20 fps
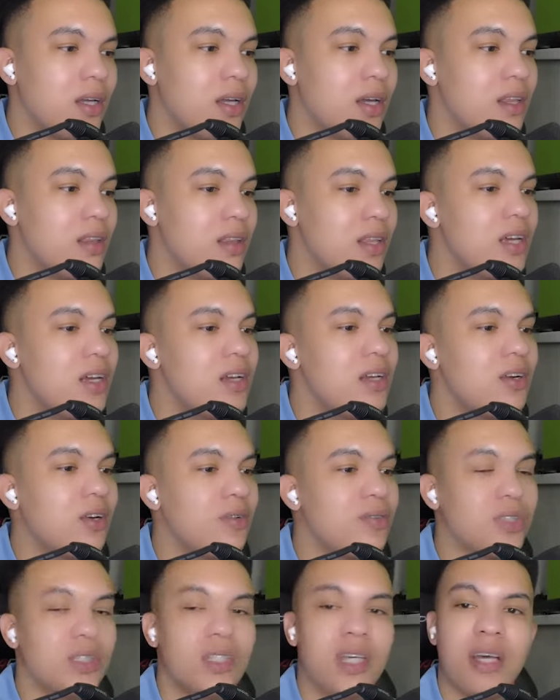And then
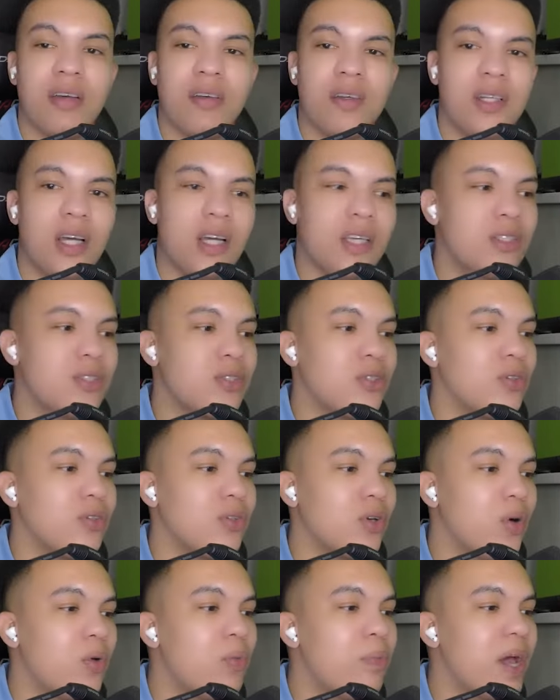Officer Kevin has to
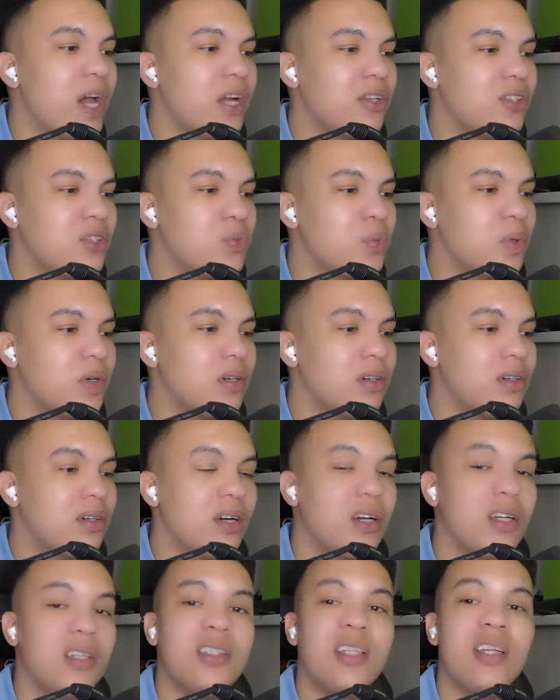go back to work
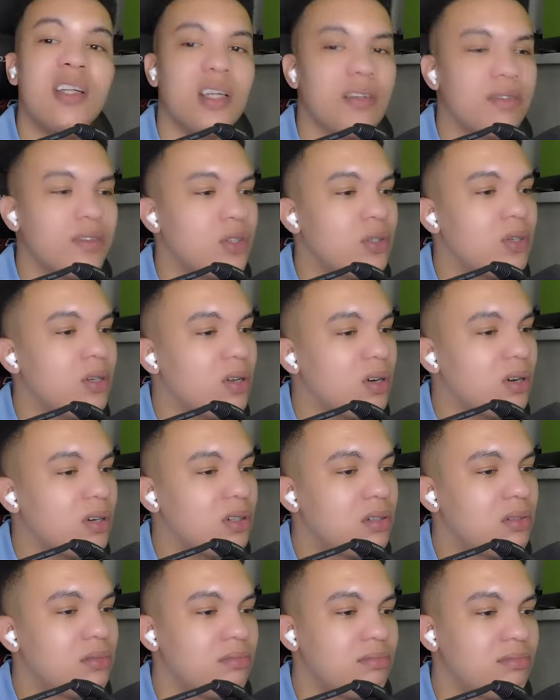at 11
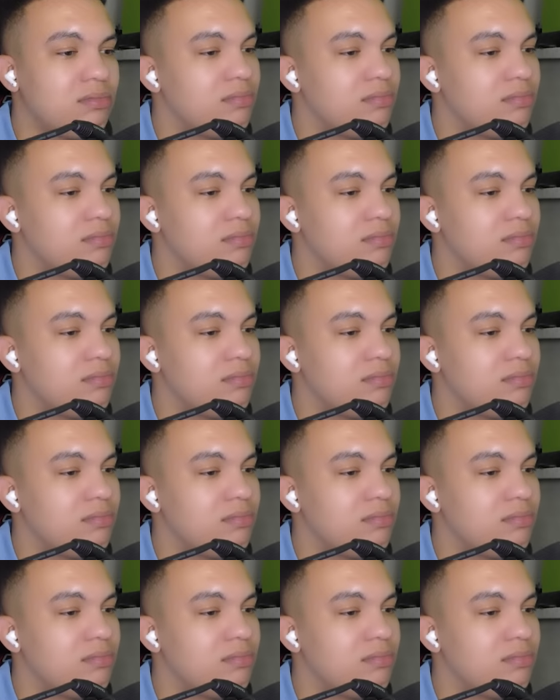o'clock.